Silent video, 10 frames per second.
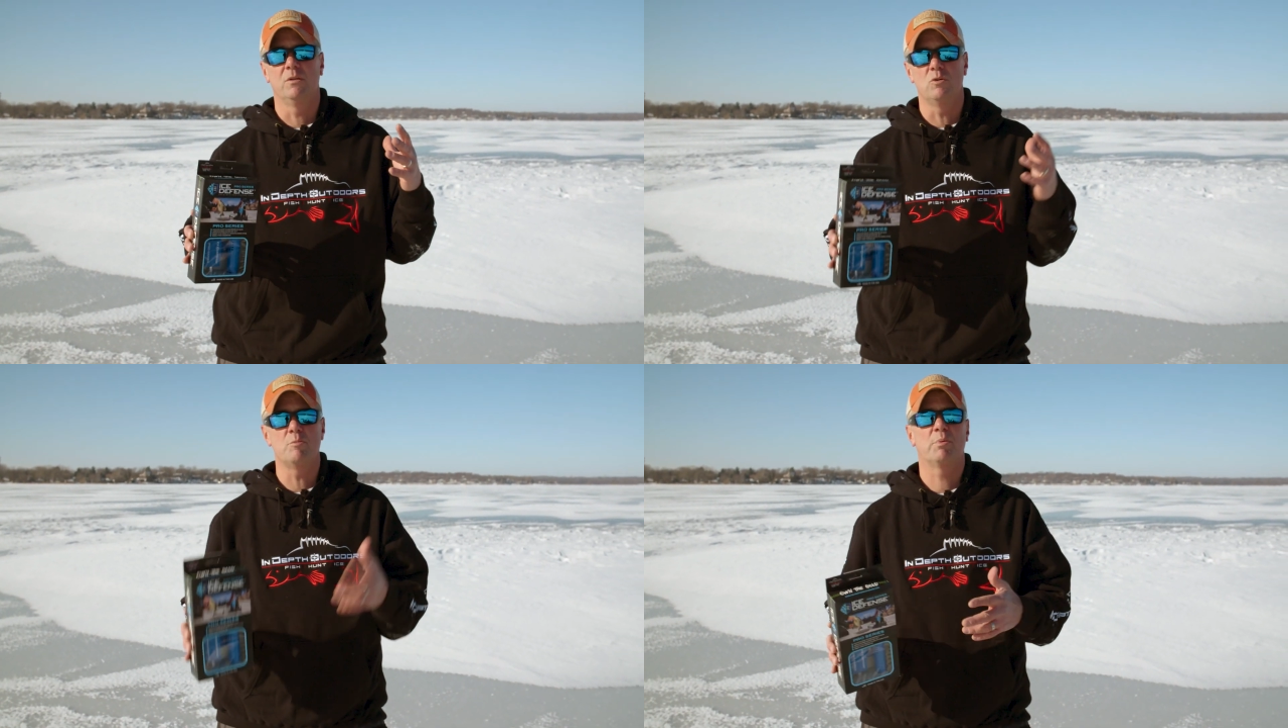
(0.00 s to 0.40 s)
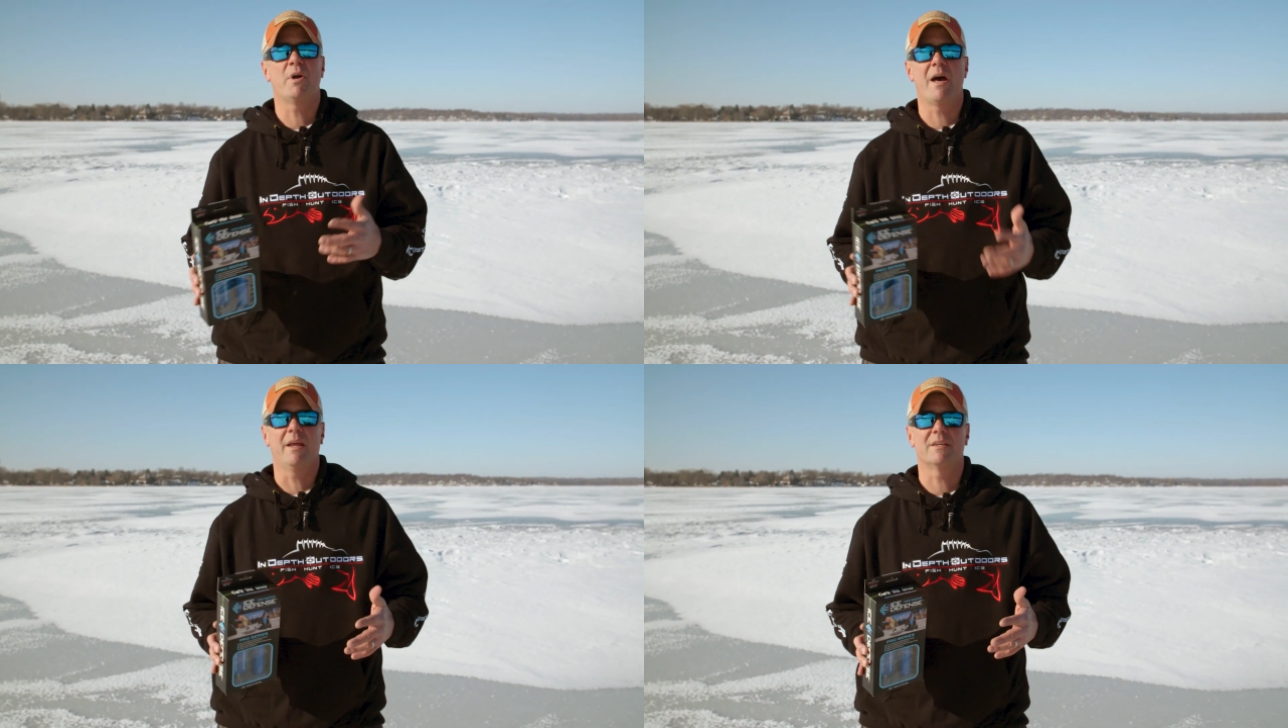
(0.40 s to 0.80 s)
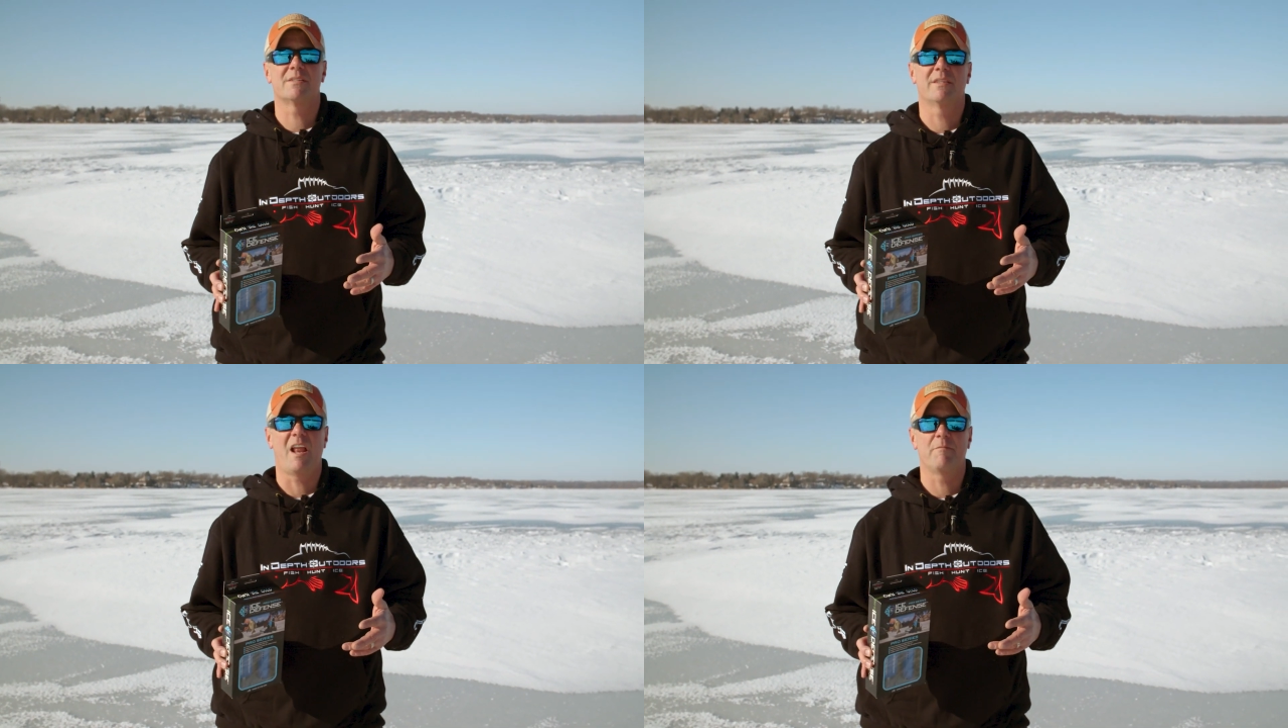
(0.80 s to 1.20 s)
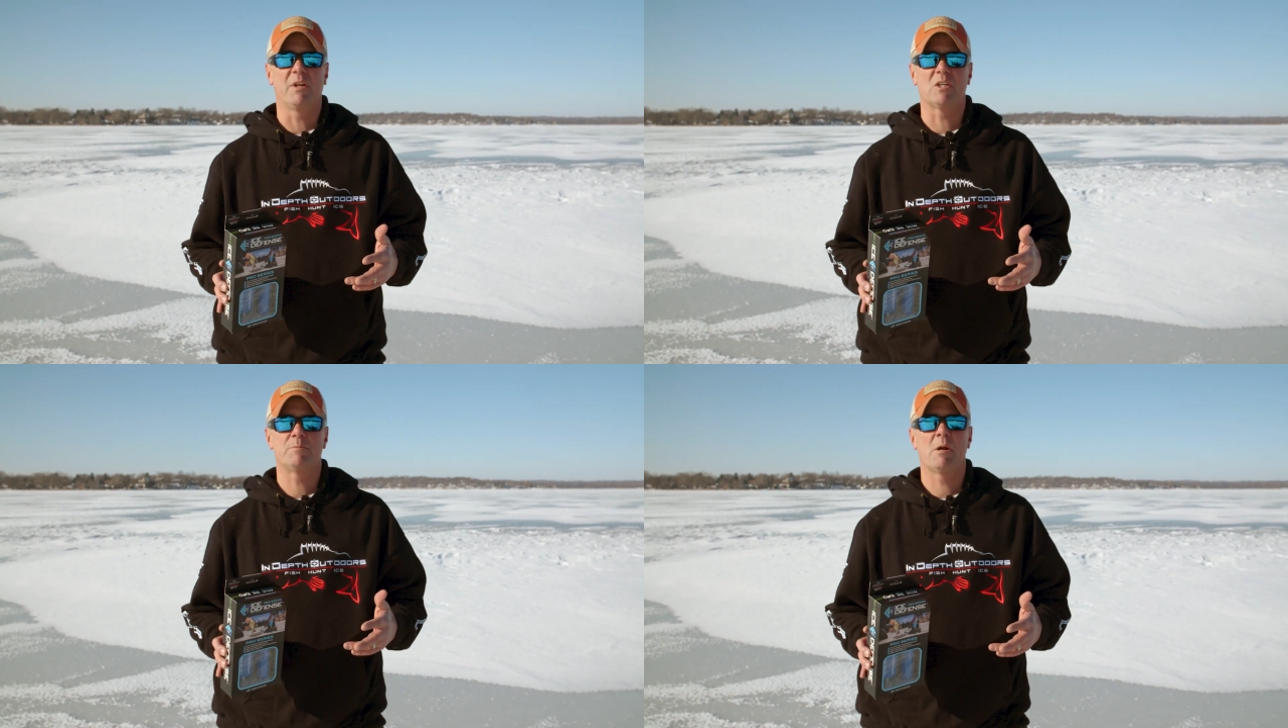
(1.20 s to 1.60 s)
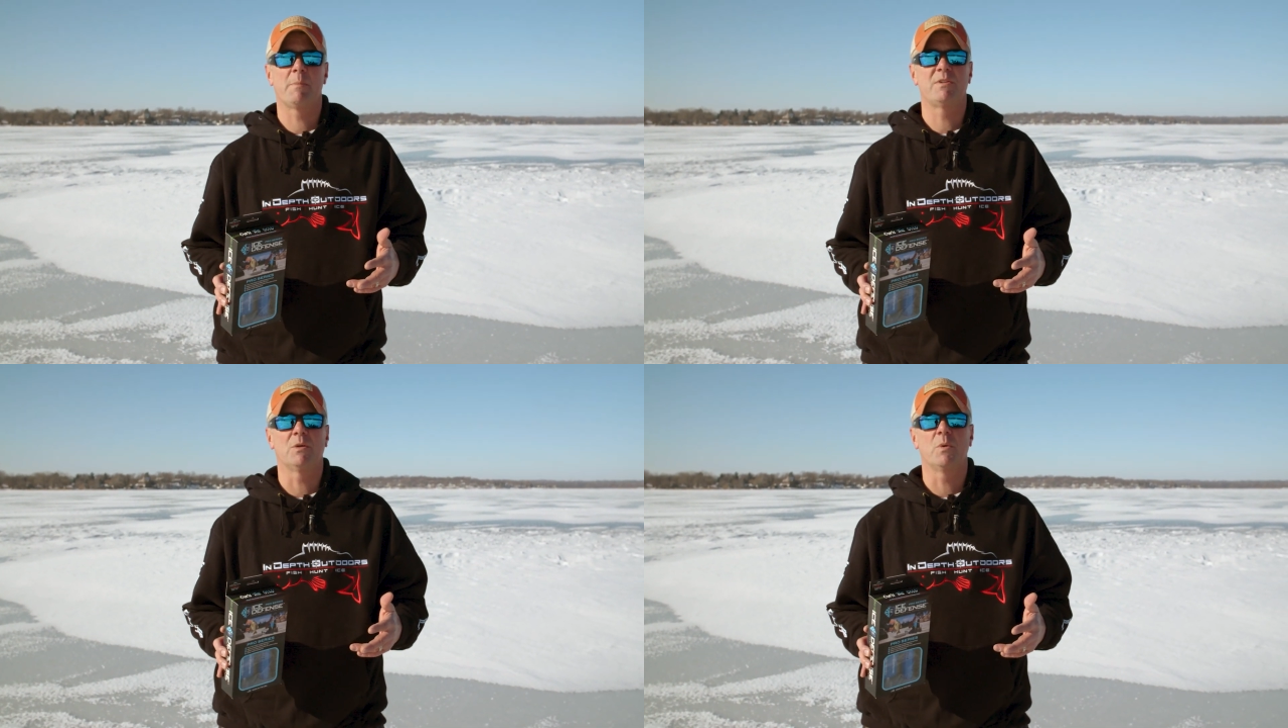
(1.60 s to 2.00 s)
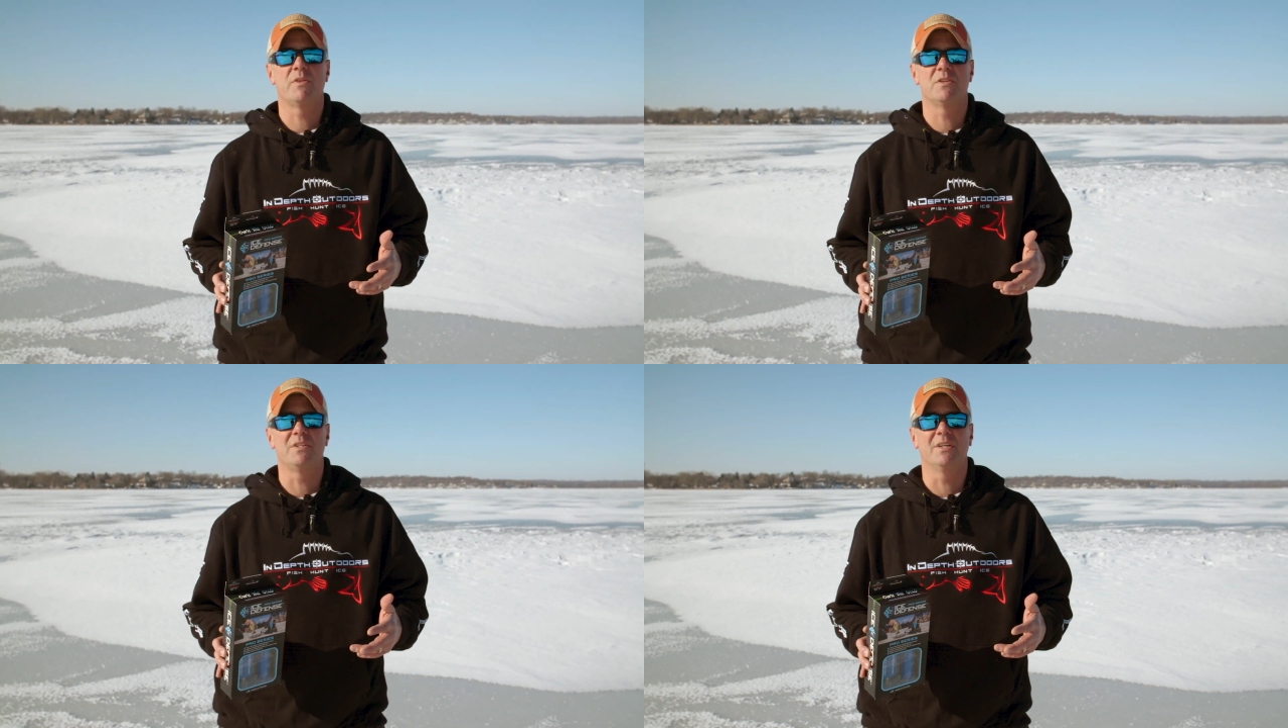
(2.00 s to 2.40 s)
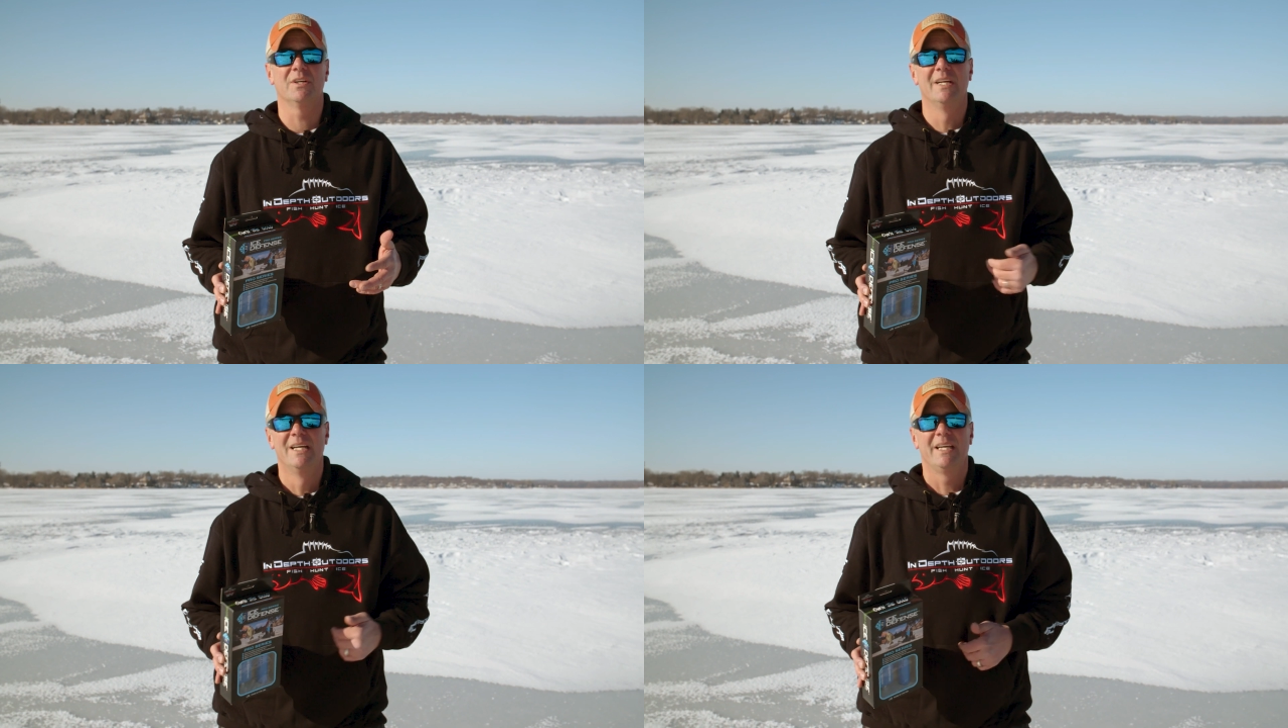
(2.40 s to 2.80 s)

new products that I've been experimenting with this year